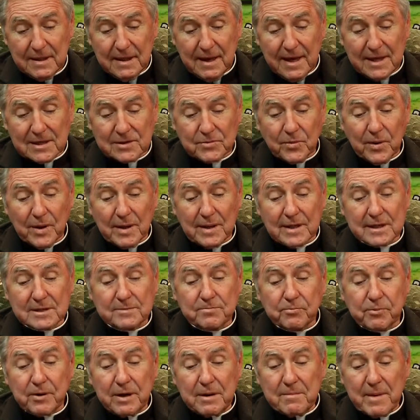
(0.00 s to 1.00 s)
as well as
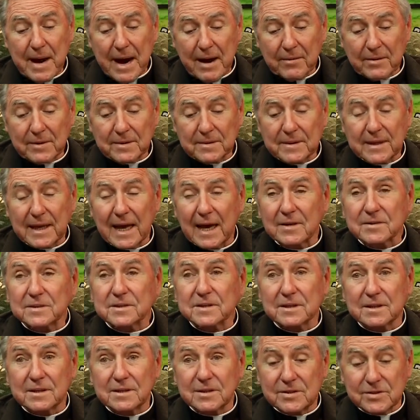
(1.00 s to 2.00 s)
premarital
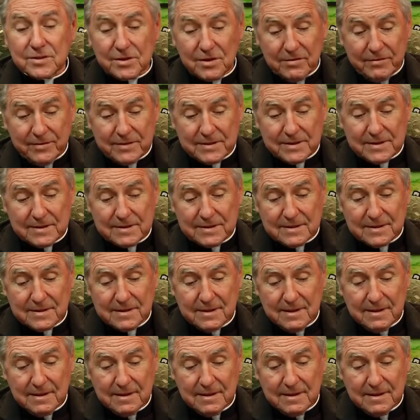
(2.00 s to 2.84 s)
counseling services.